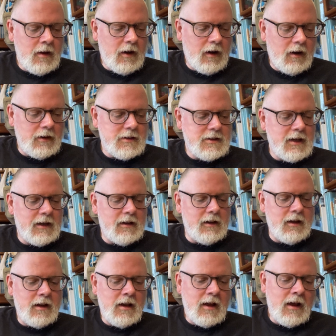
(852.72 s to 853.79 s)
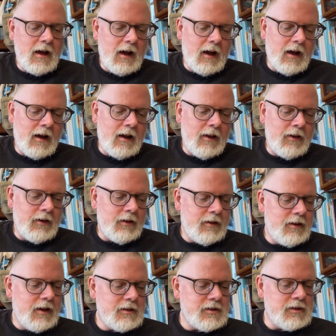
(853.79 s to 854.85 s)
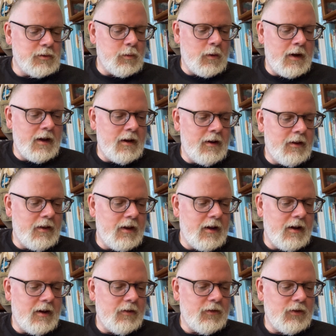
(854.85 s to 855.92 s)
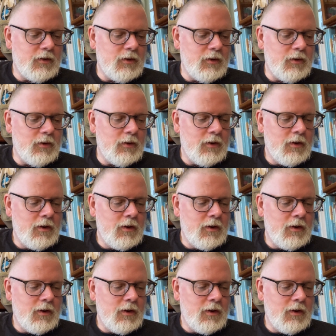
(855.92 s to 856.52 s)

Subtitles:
are deadly, and this is when they have to